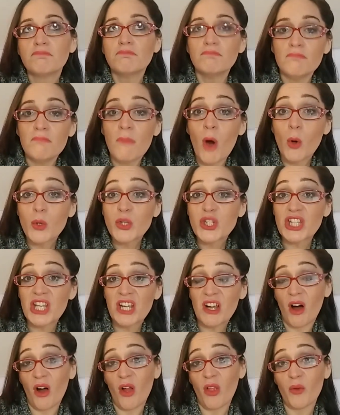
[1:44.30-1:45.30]

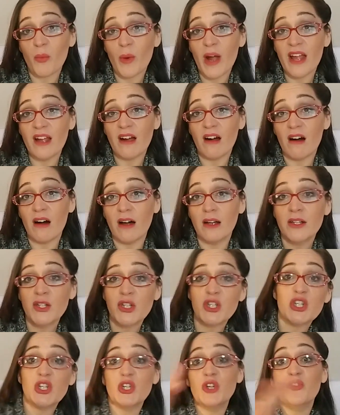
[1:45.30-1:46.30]
mostly all the way on
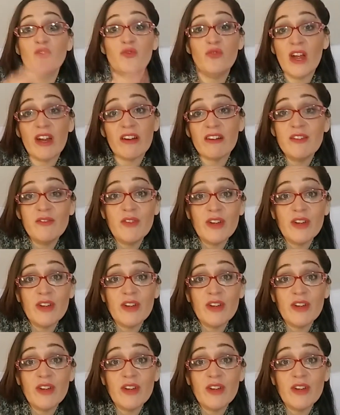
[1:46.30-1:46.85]
to very,